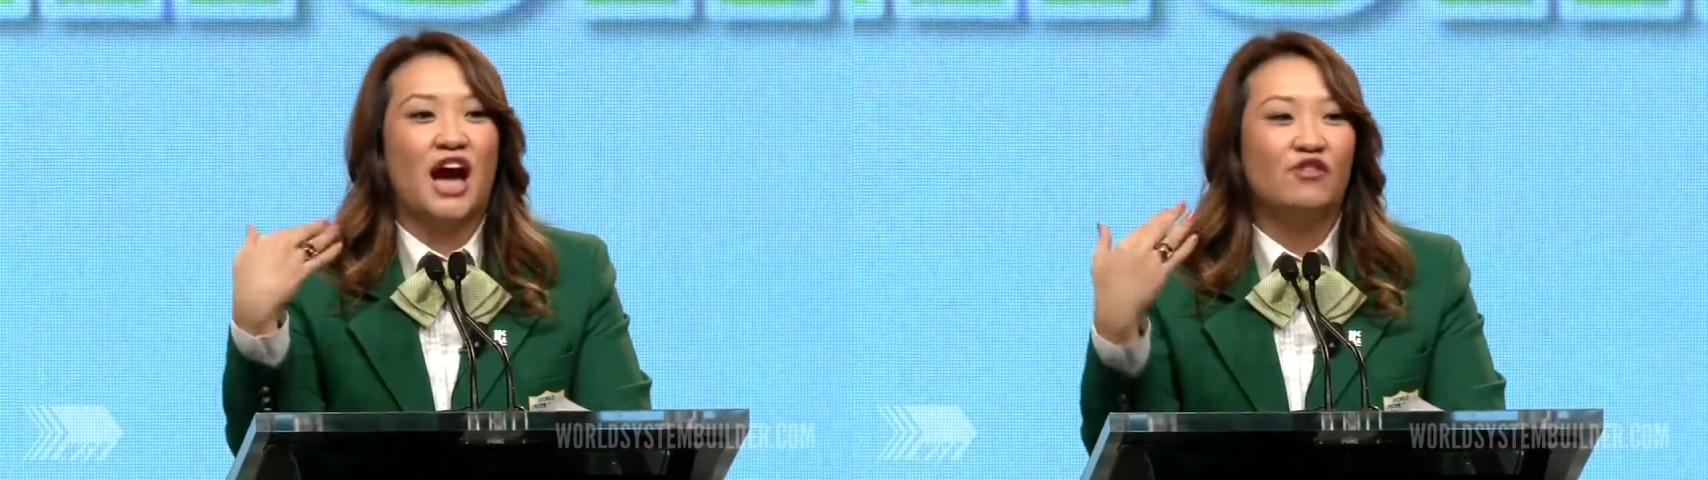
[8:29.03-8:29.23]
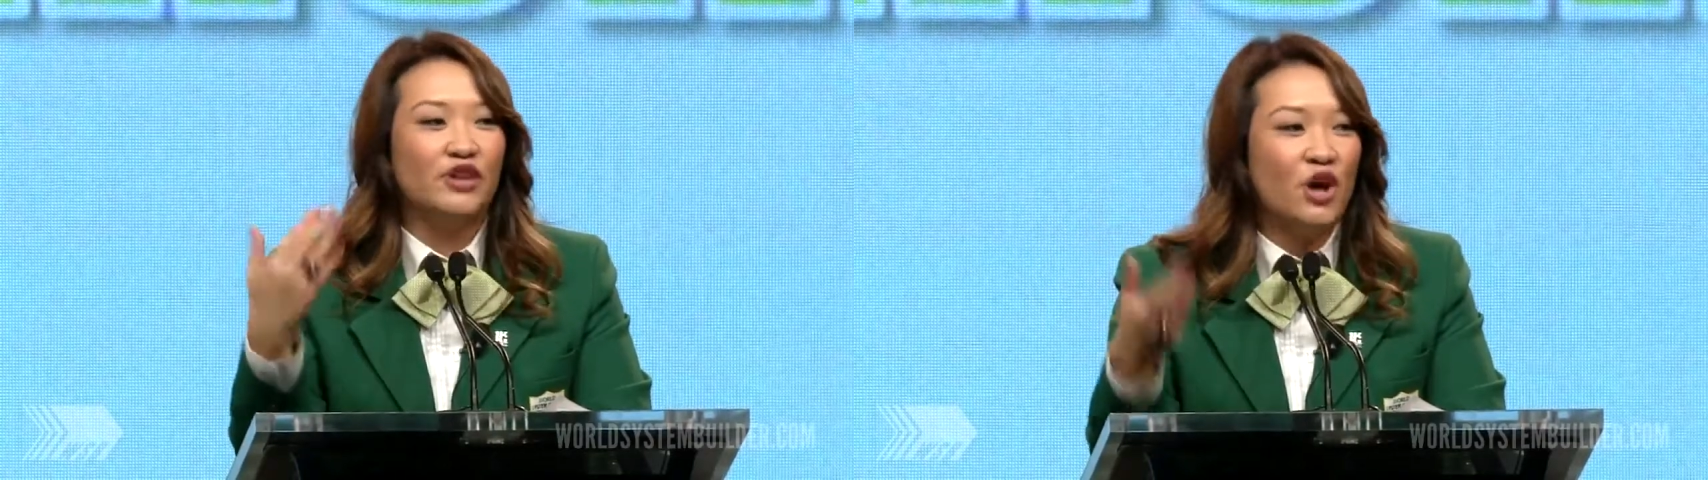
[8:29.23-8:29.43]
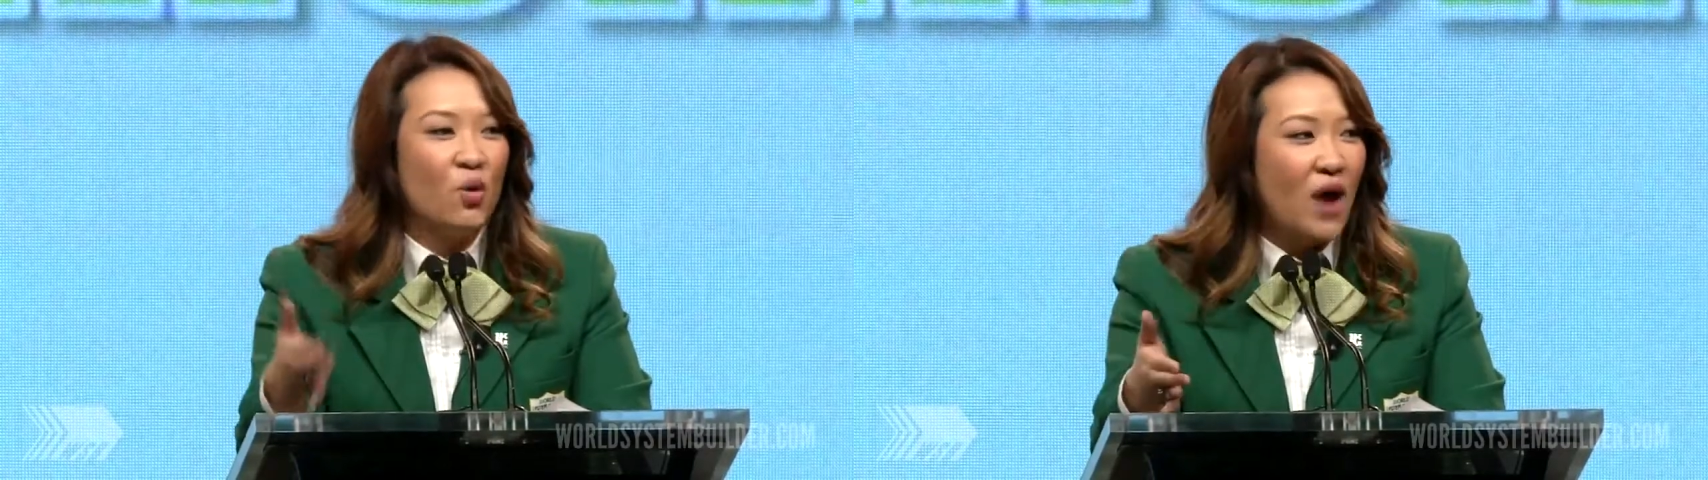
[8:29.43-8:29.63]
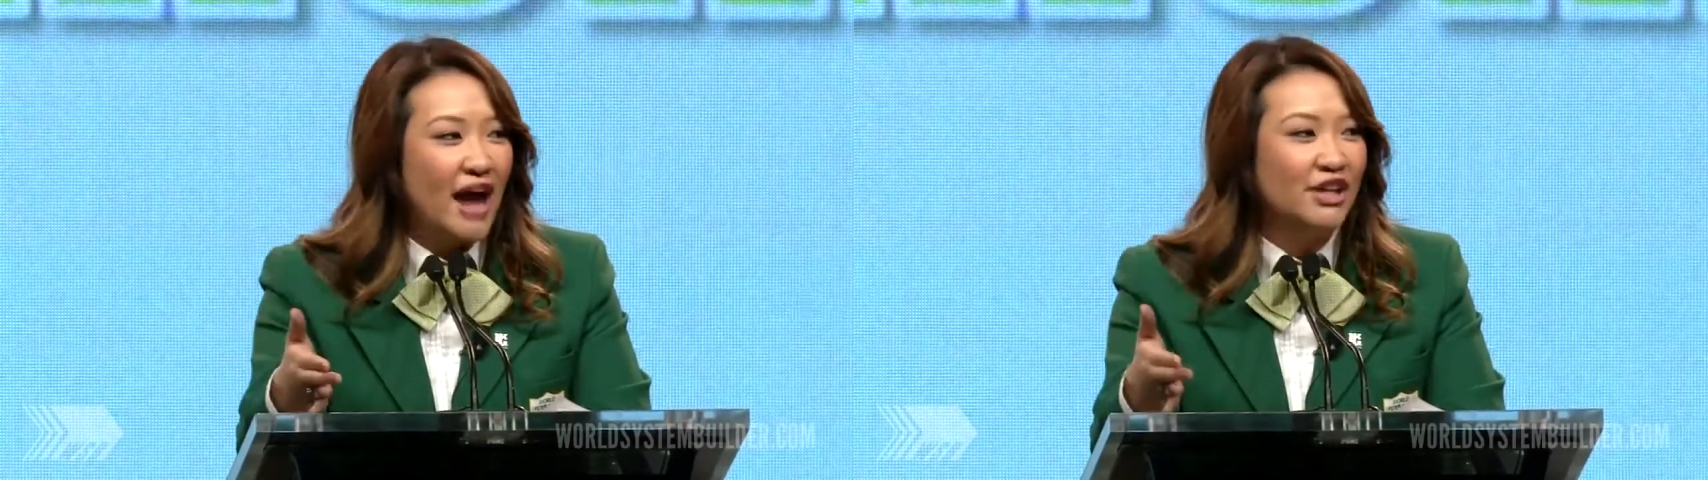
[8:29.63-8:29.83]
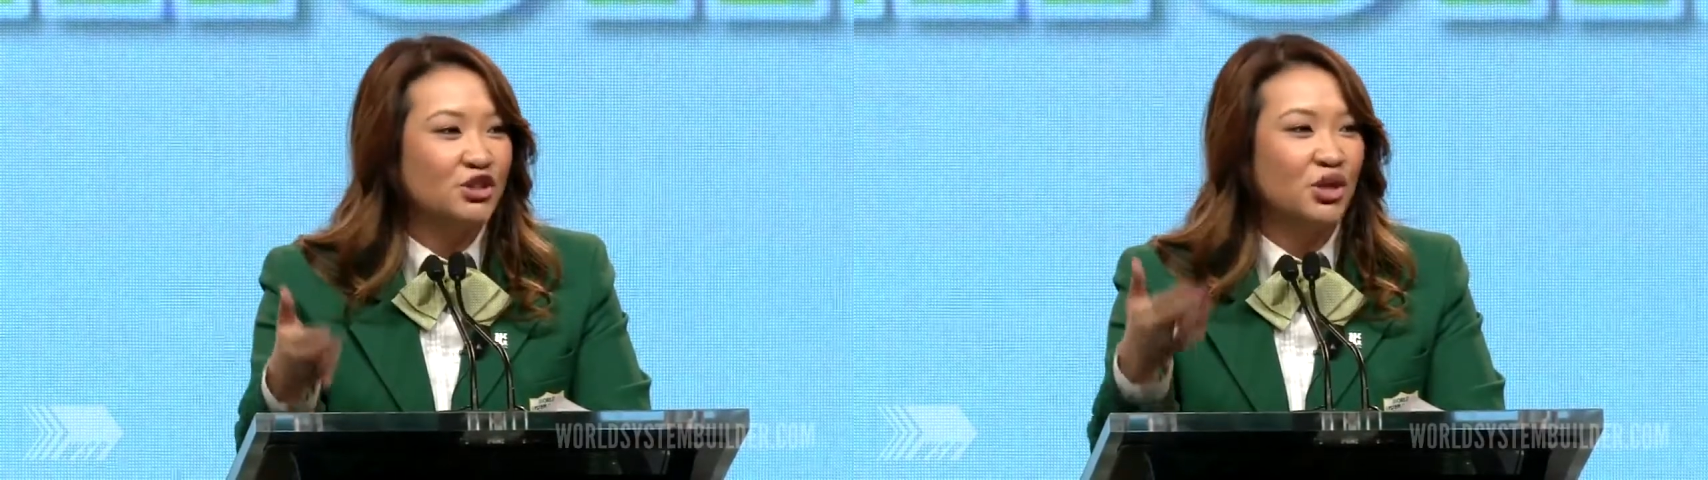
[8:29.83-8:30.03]
every
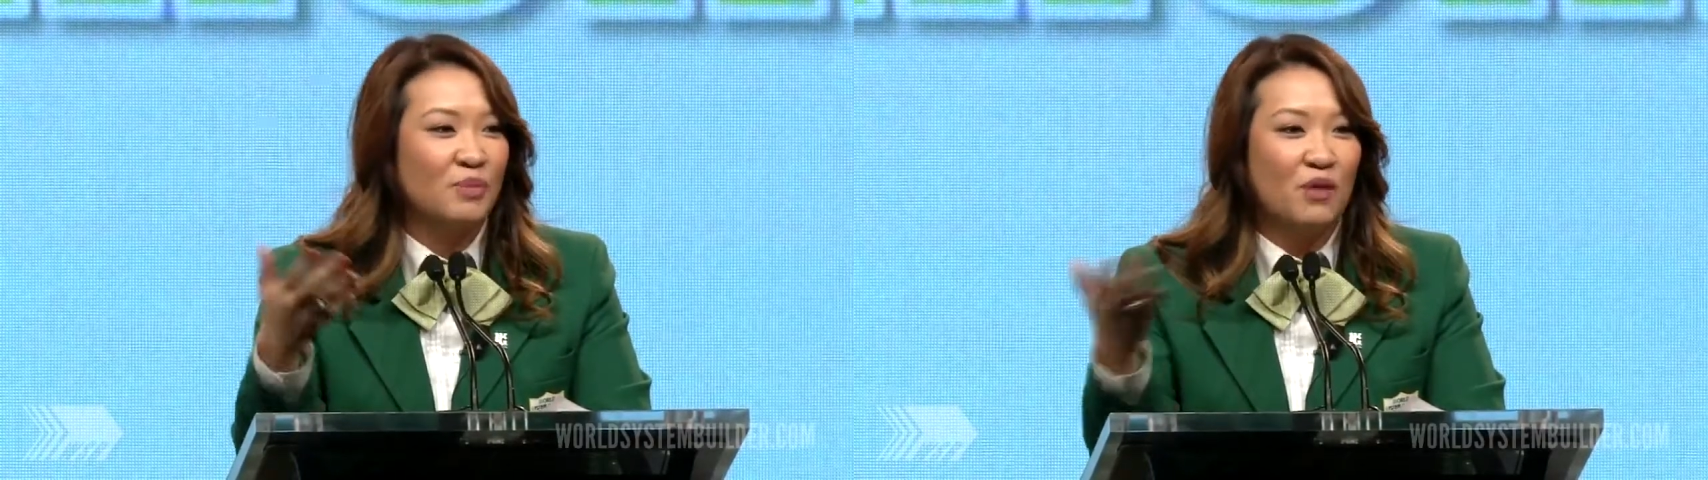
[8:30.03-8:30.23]
Hawaii trip.